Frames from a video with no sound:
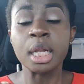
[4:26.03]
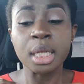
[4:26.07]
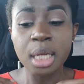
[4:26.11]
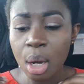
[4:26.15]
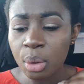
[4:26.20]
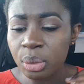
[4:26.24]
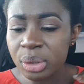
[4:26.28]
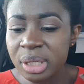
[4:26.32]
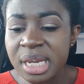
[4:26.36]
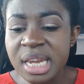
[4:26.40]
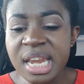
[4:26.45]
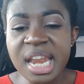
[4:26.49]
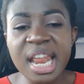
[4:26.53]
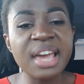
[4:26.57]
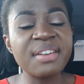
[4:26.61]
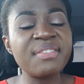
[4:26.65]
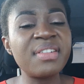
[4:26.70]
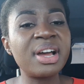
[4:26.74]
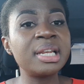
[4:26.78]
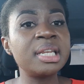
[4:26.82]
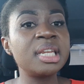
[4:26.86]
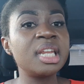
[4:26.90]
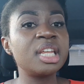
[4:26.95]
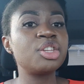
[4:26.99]
They will
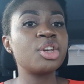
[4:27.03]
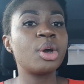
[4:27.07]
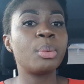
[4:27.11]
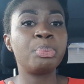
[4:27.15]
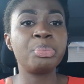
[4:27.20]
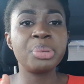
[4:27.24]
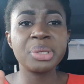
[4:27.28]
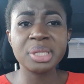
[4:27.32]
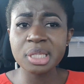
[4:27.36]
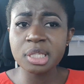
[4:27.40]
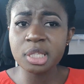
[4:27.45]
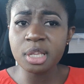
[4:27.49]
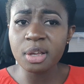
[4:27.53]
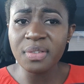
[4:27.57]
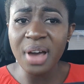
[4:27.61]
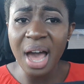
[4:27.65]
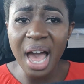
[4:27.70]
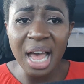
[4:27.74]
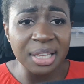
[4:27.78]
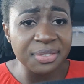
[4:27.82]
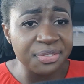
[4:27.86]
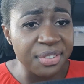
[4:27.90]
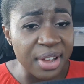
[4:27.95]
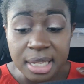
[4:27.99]
never need your pieces of
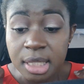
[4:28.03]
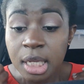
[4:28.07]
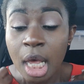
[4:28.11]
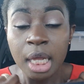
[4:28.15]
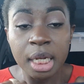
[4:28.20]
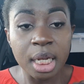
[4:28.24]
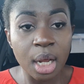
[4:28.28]
advice.